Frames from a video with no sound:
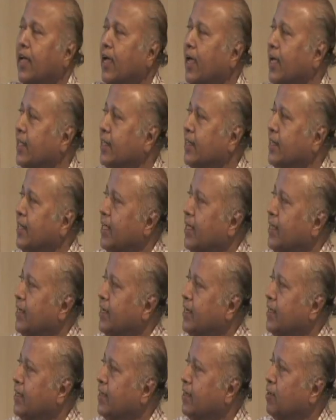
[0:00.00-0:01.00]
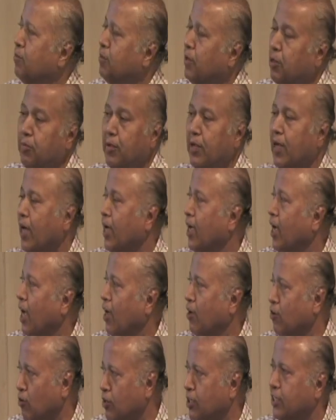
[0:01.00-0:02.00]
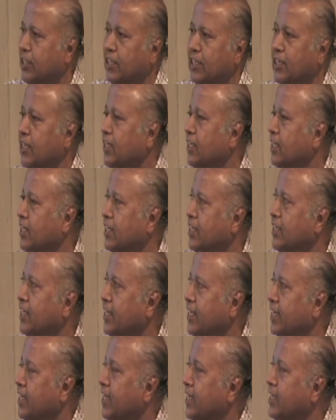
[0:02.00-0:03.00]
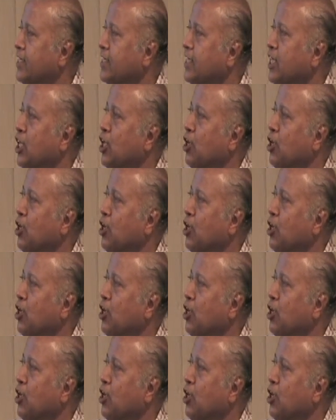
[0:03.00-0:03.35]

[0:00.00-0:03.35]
and then maybe I have not seen in these areas.